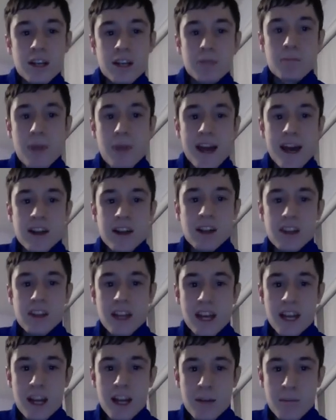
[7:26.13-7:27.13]
A battle
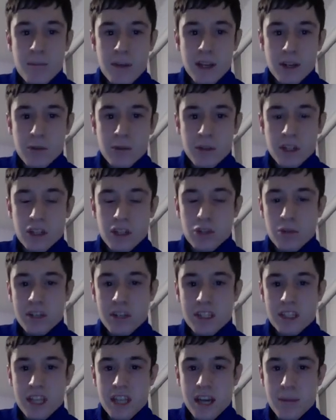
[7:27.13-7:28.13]
that epic with a
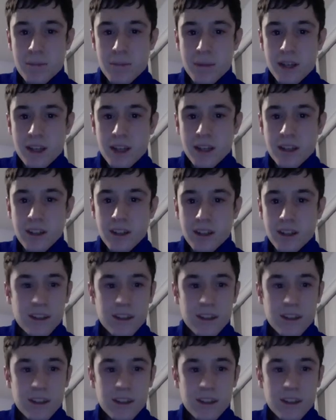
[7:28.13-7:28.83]
twist that big.